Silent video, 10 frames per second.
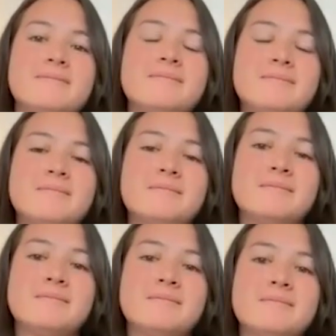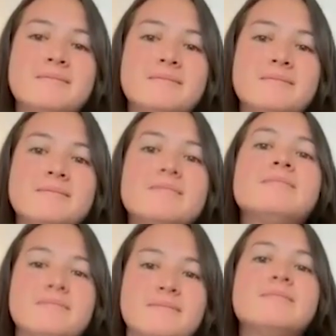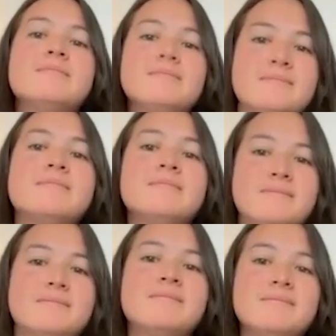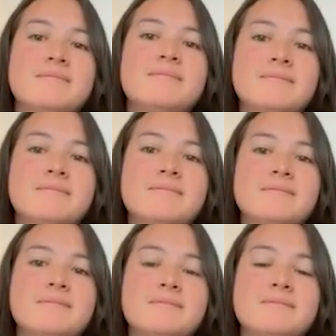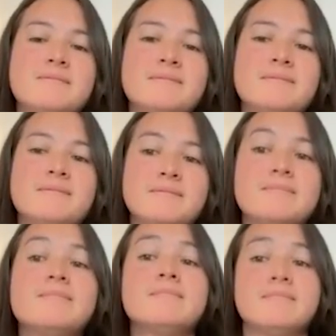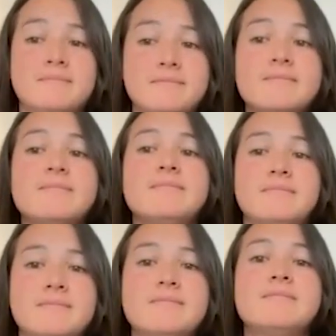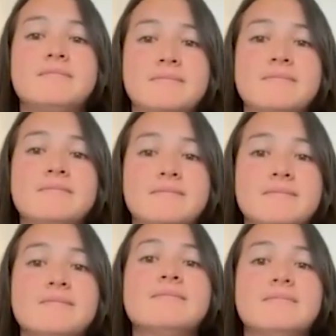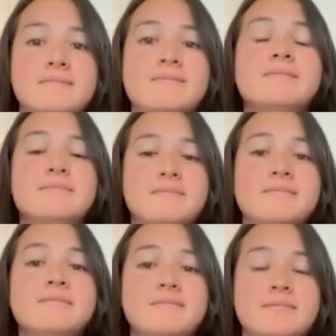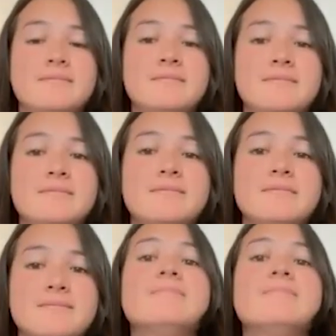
No words are spoken by the person on screen.